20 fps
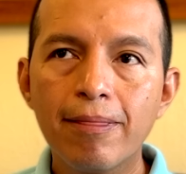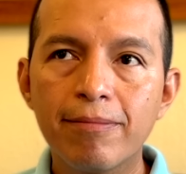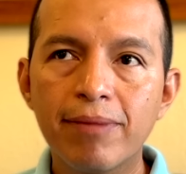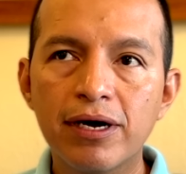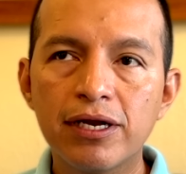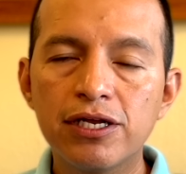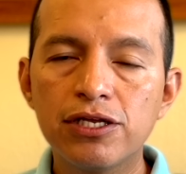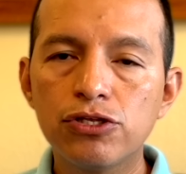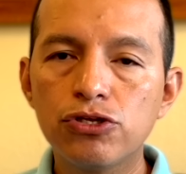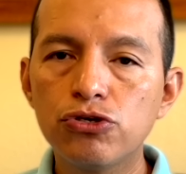
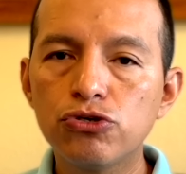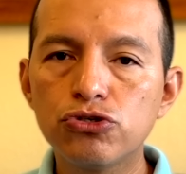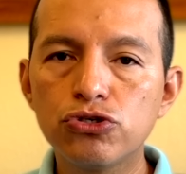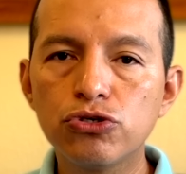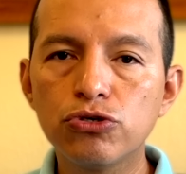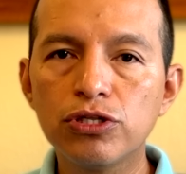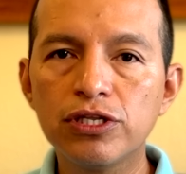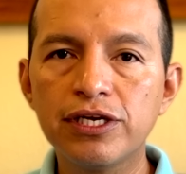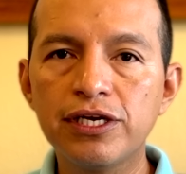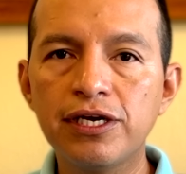But it
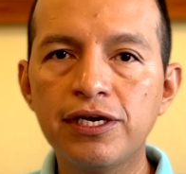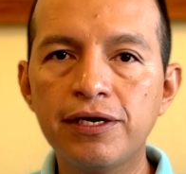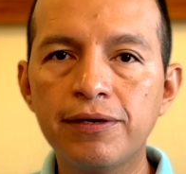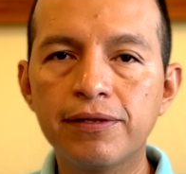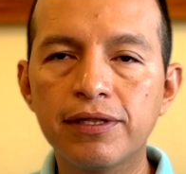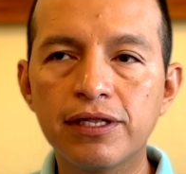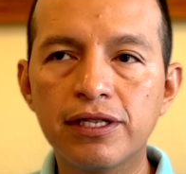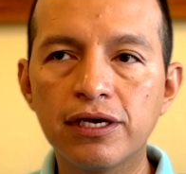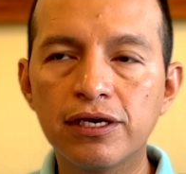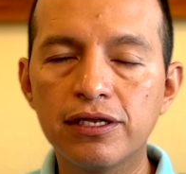usually,
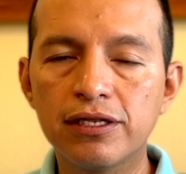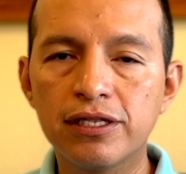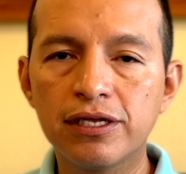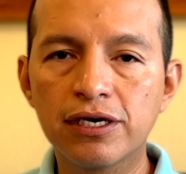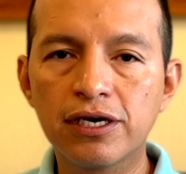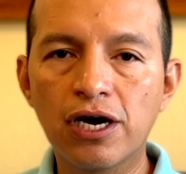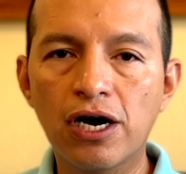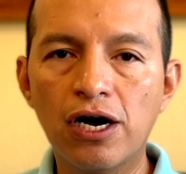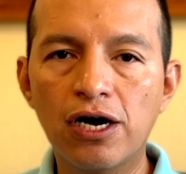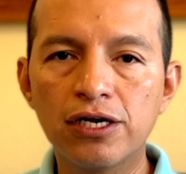
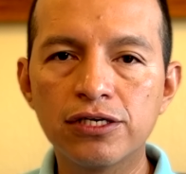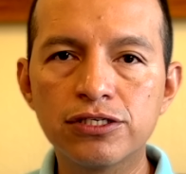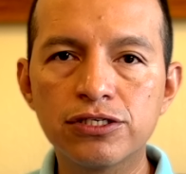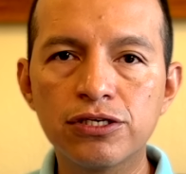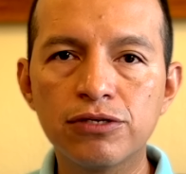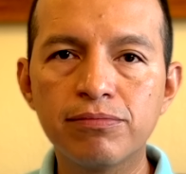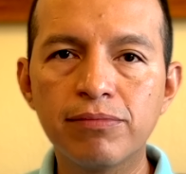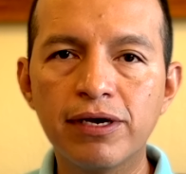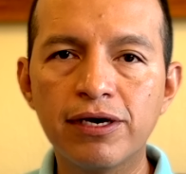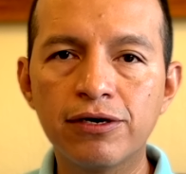the
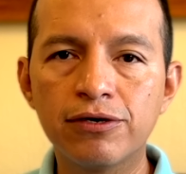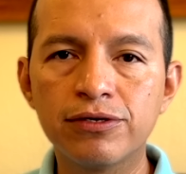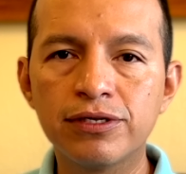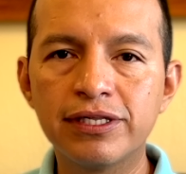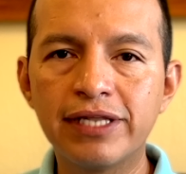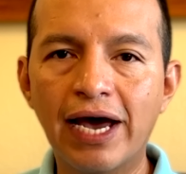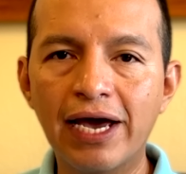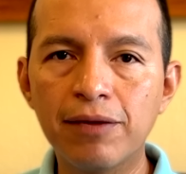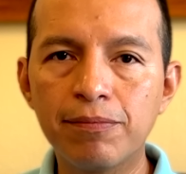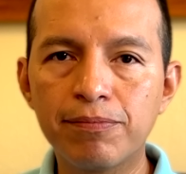cost
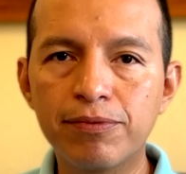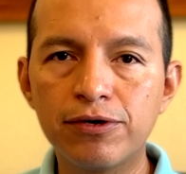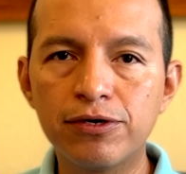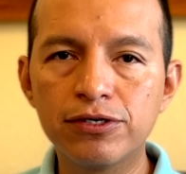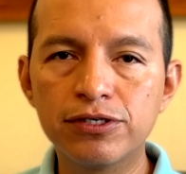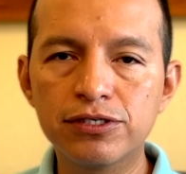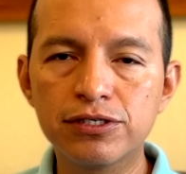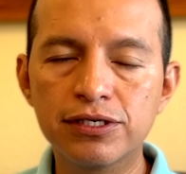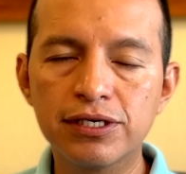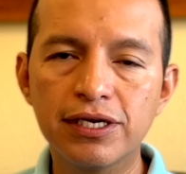on
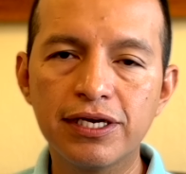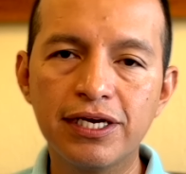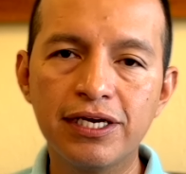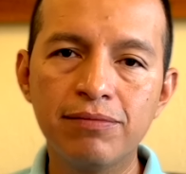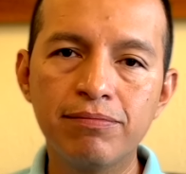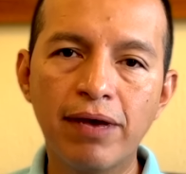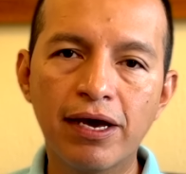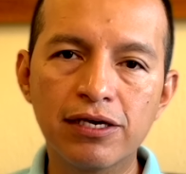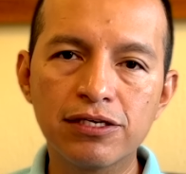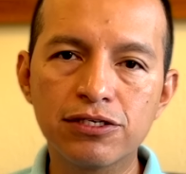diapers
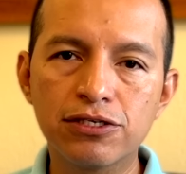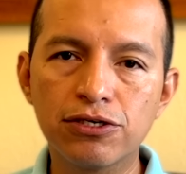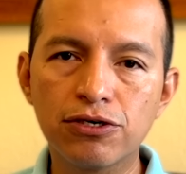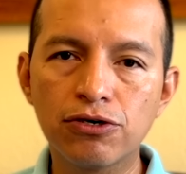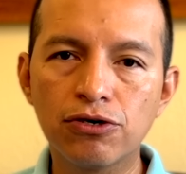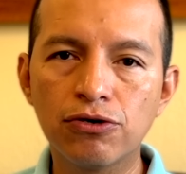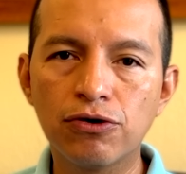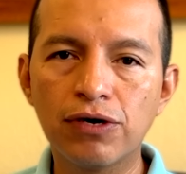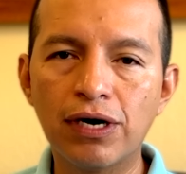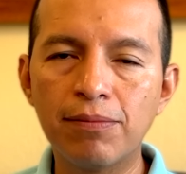in
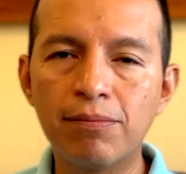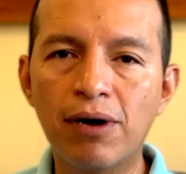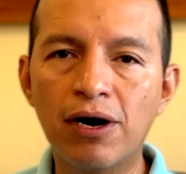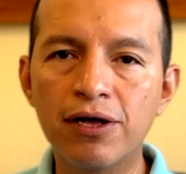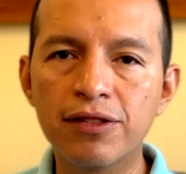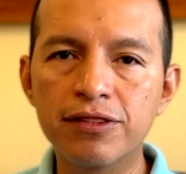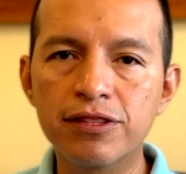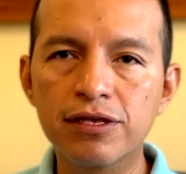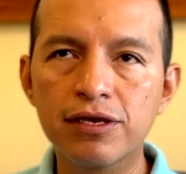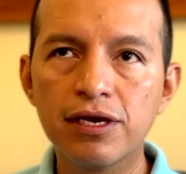Mexico a
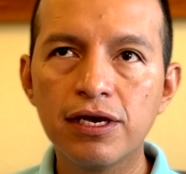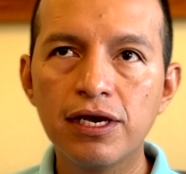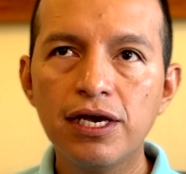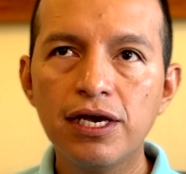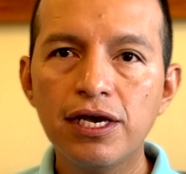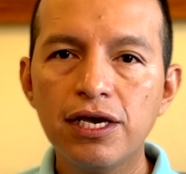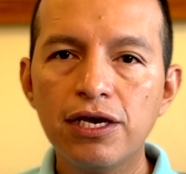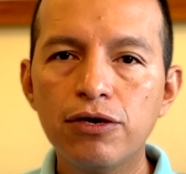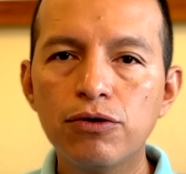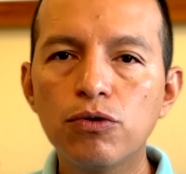month,
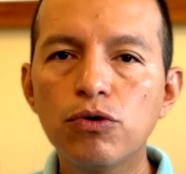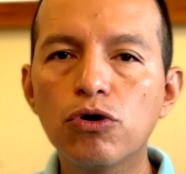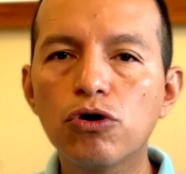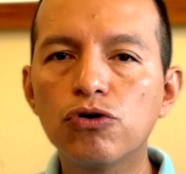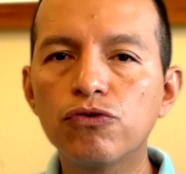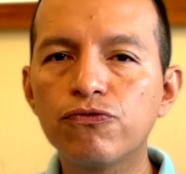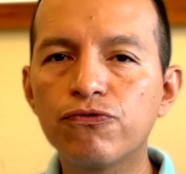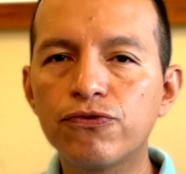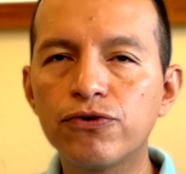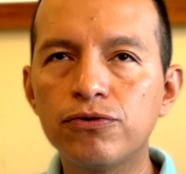it will
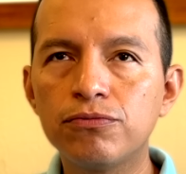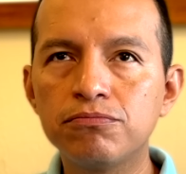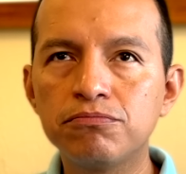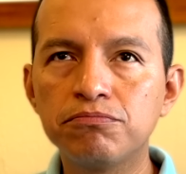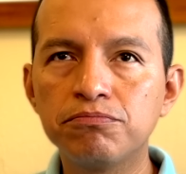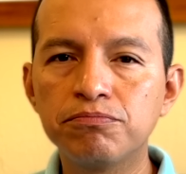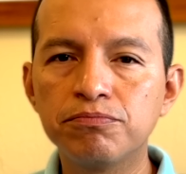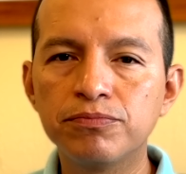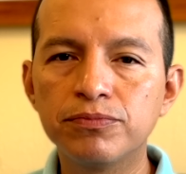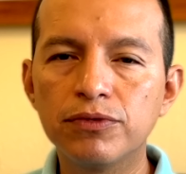go
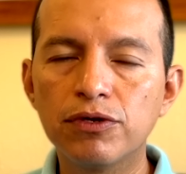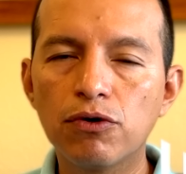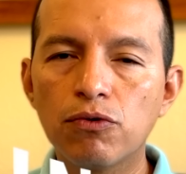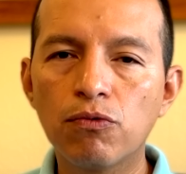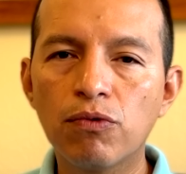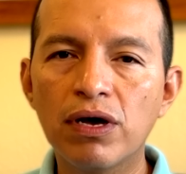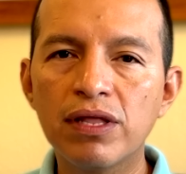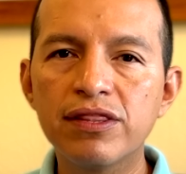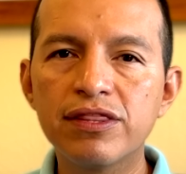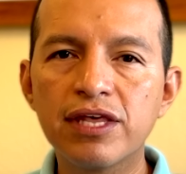from
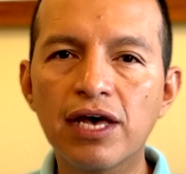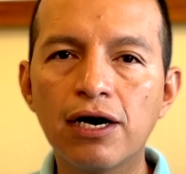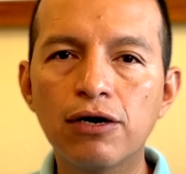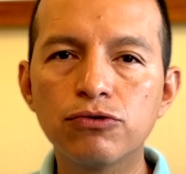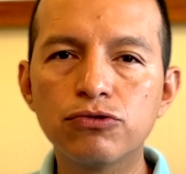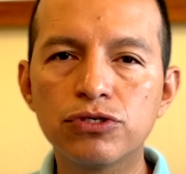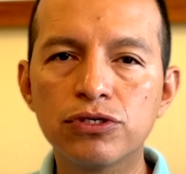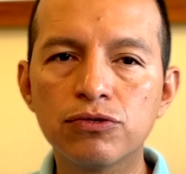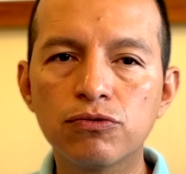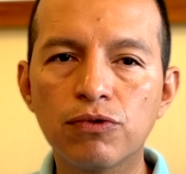
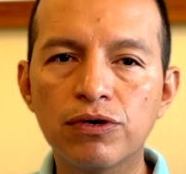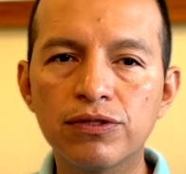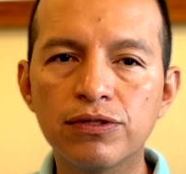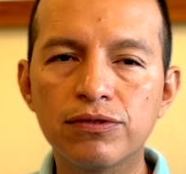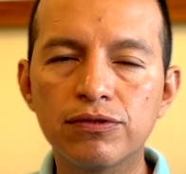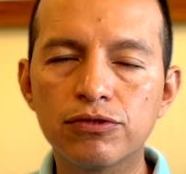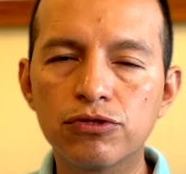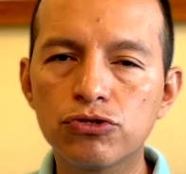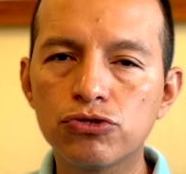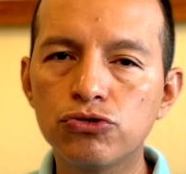
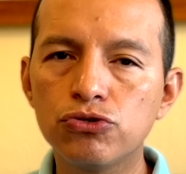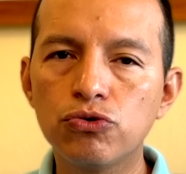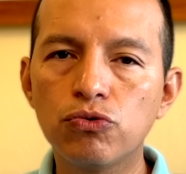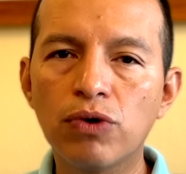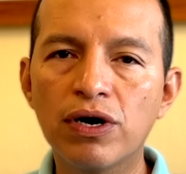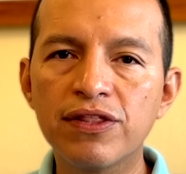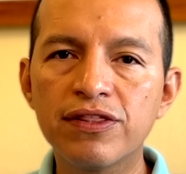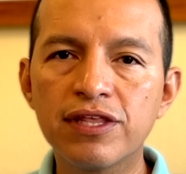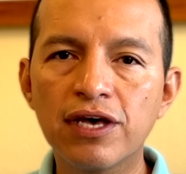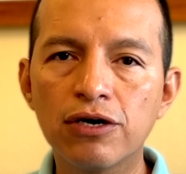1,001 to
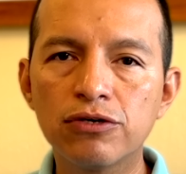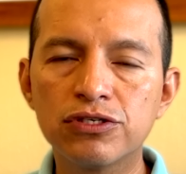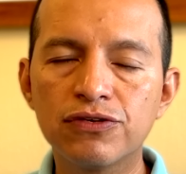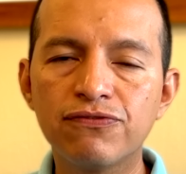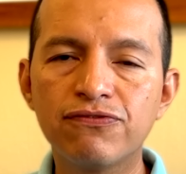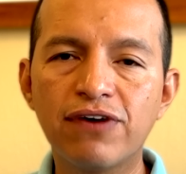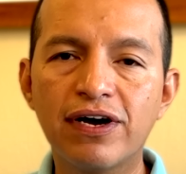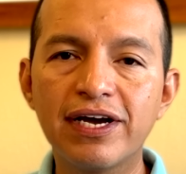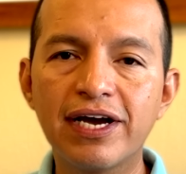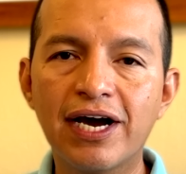
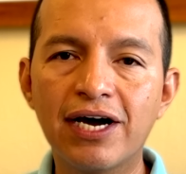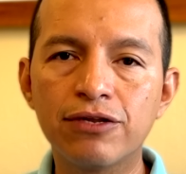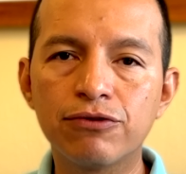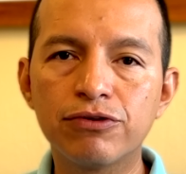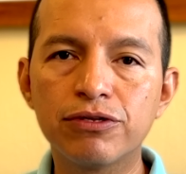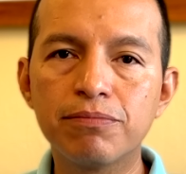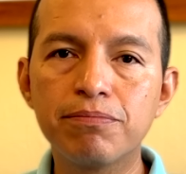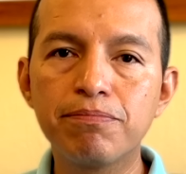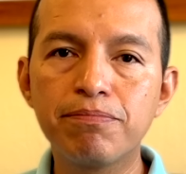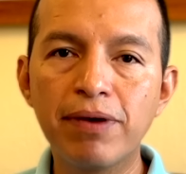
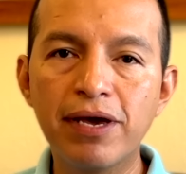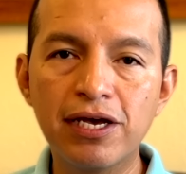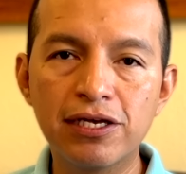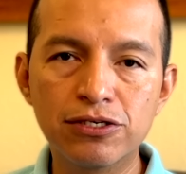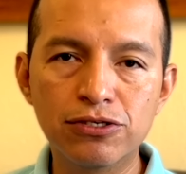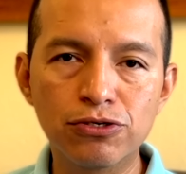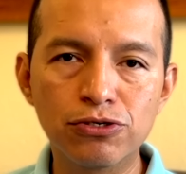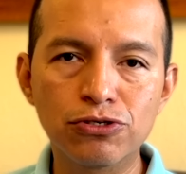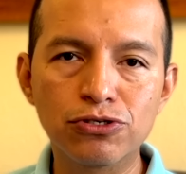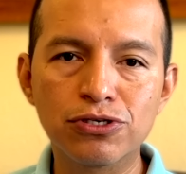1,500
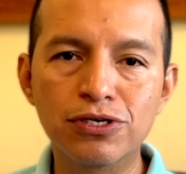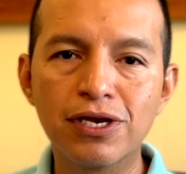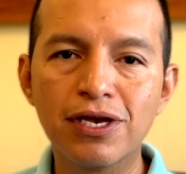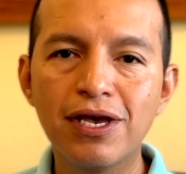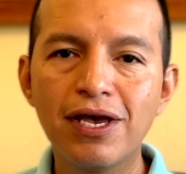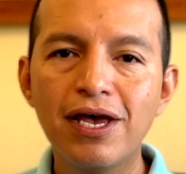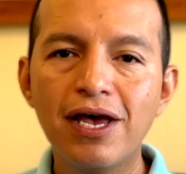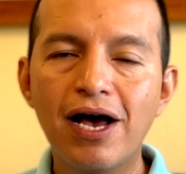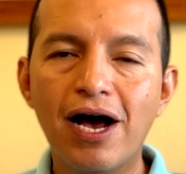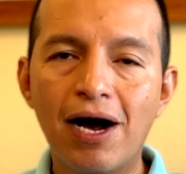pesos
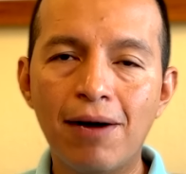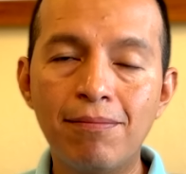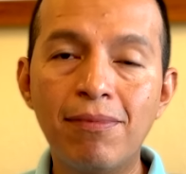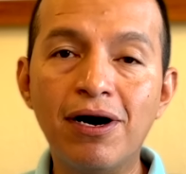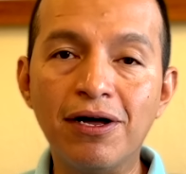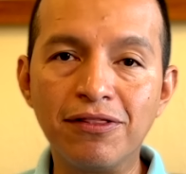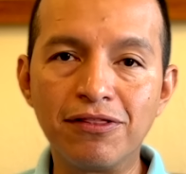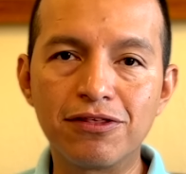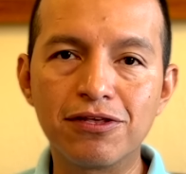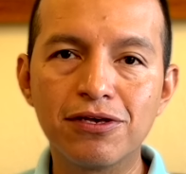a
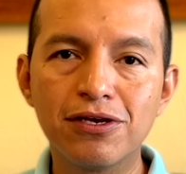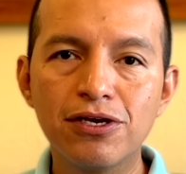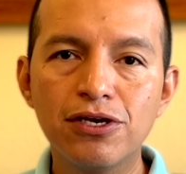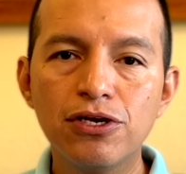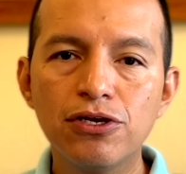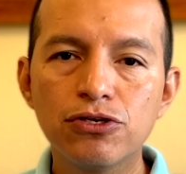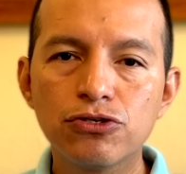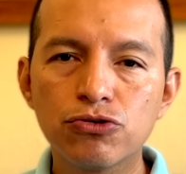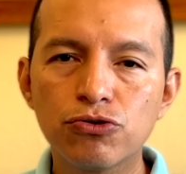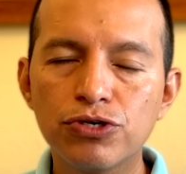month.
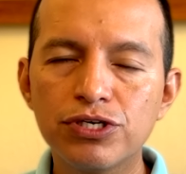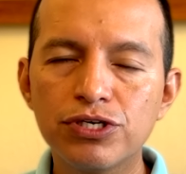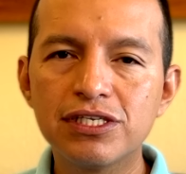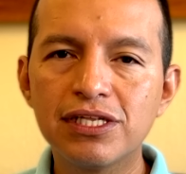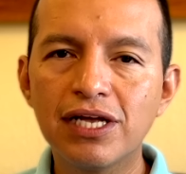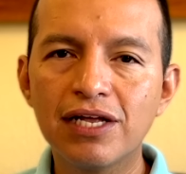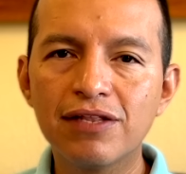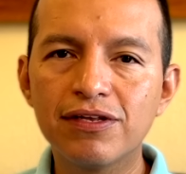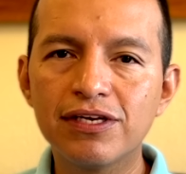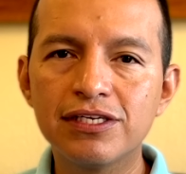So
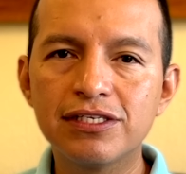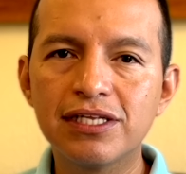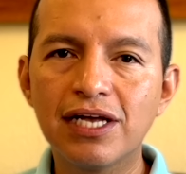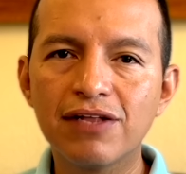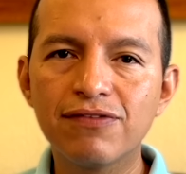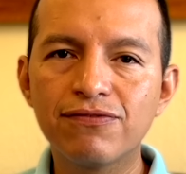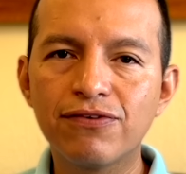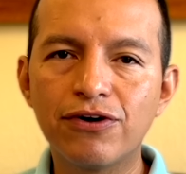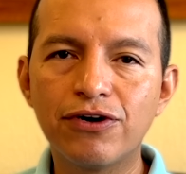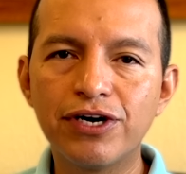
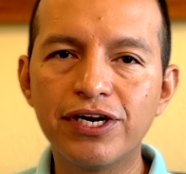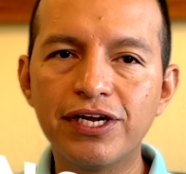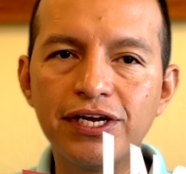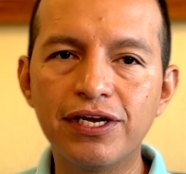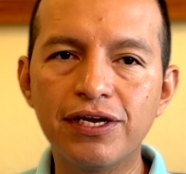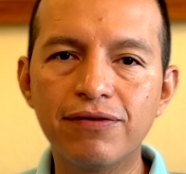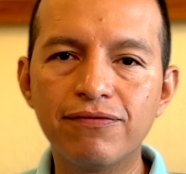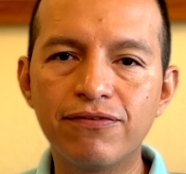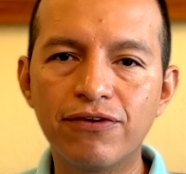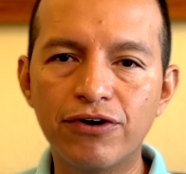not
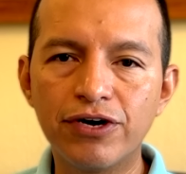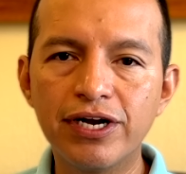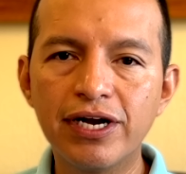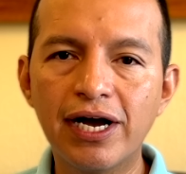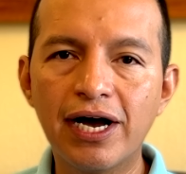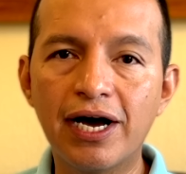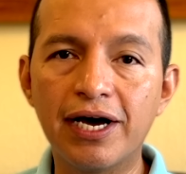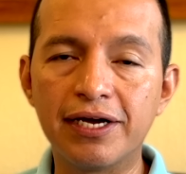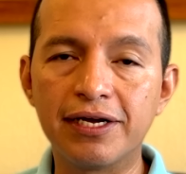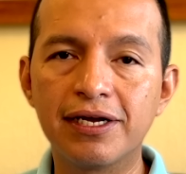very, very
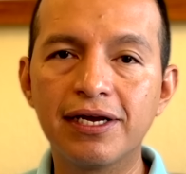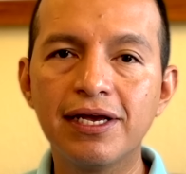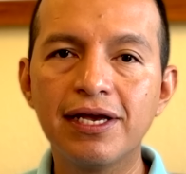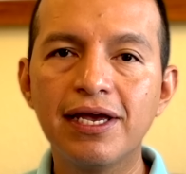high.